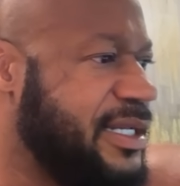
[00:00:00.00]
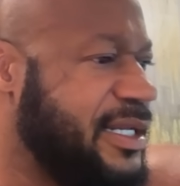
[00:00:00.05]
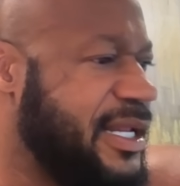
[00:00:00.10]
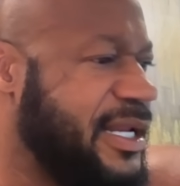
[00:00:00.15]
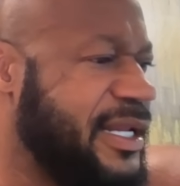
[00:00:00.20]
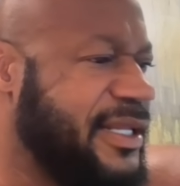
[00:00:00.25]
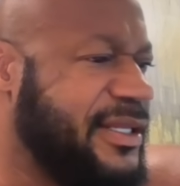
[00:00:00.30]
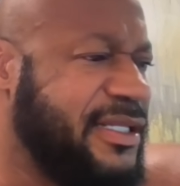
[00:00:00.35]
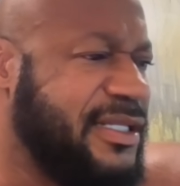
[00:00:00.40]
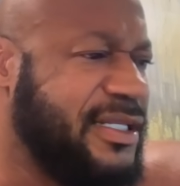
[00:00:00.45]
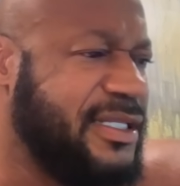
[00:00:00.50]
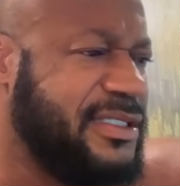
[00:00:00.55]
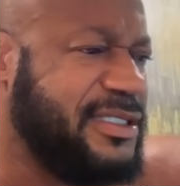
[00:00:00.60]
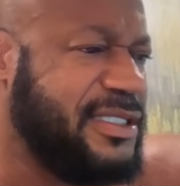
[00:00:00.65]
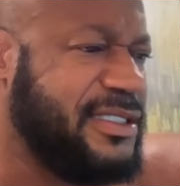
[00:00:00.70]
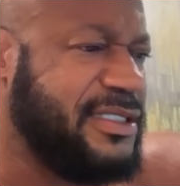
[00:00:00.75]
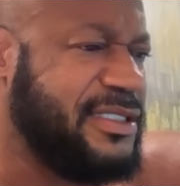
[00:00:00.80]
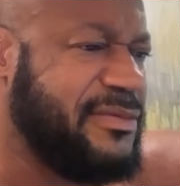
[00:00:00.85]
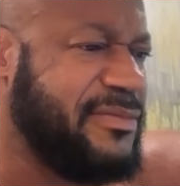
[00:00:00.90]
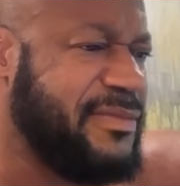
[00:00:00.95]
I think they
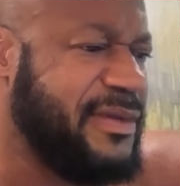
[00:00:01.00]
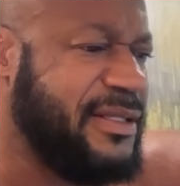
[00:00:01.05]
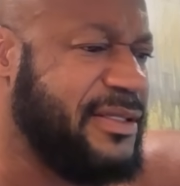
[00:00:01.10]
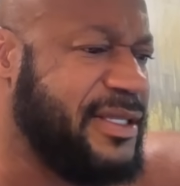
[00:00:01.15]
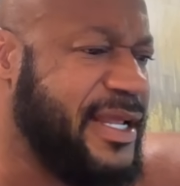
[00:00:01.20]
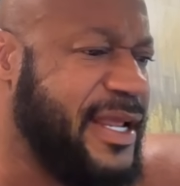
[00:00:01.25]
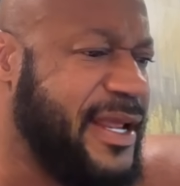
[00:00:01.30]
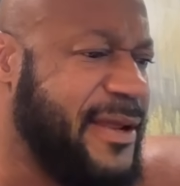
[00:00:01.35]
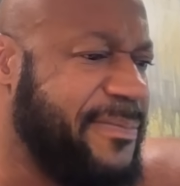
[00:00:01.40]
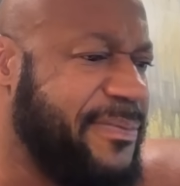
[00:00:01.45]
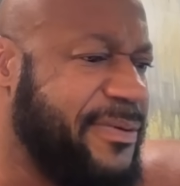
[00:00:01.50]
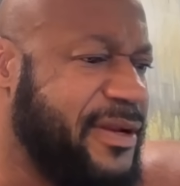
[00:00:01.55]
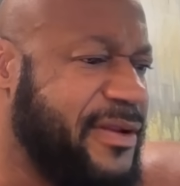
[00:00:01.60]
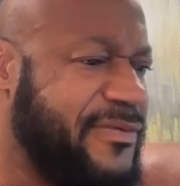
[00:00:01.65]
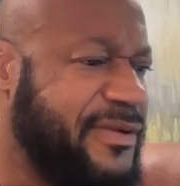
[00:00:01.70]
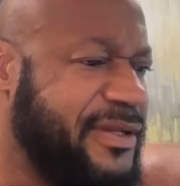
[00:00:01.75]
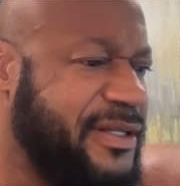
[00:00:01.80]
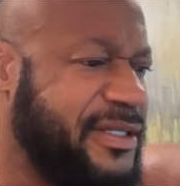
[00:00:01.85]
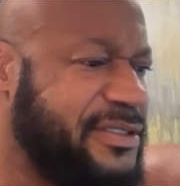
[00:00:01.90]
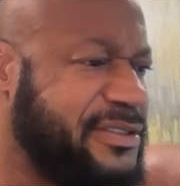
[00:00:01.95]
said something about they had
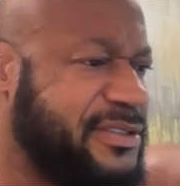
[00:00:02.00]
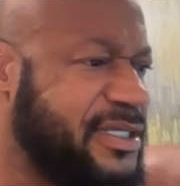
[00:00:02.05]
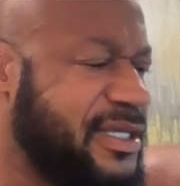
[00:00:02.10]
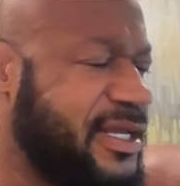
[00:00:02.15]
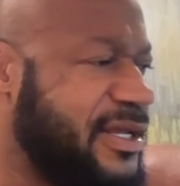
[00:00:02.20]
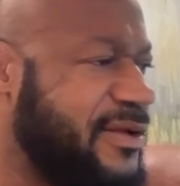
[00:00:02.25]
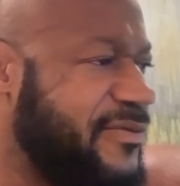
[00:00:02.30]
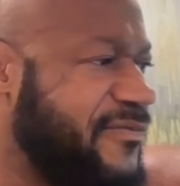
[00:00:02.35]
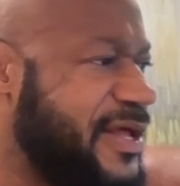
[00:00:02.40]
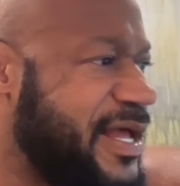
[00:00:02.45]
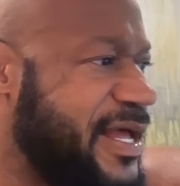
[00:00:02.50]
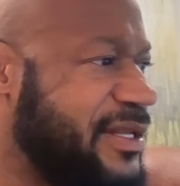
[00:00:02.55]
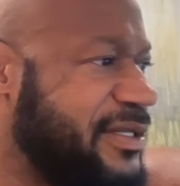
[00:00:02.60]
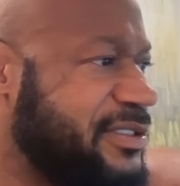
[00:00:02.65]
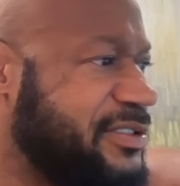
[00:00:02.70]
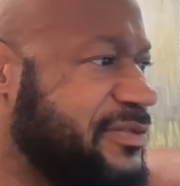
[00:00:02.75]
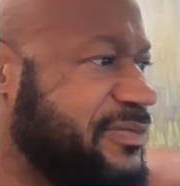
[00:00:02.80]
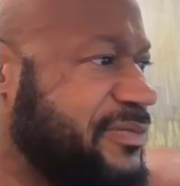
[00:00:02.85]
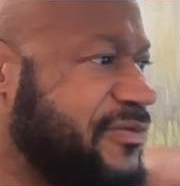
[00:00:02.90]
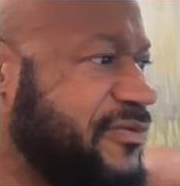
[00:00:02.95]
previous
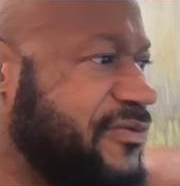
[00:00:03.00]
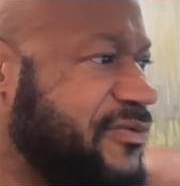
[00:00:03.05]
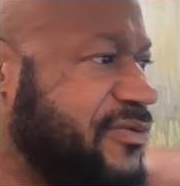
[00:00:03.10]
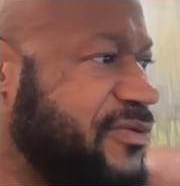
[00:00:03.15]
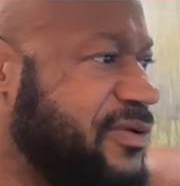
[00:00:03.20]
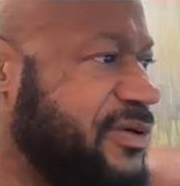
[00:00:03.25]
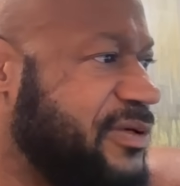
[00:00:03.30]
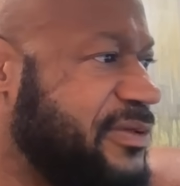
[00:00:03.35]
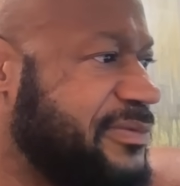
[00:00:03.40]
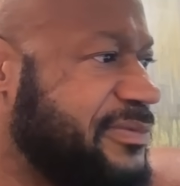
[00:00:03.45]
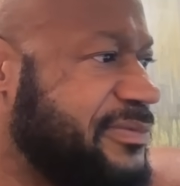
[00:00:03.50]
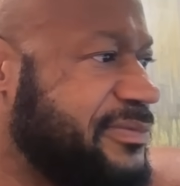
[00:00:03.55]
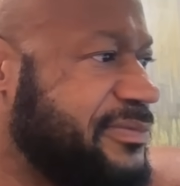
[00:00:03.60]
violence before.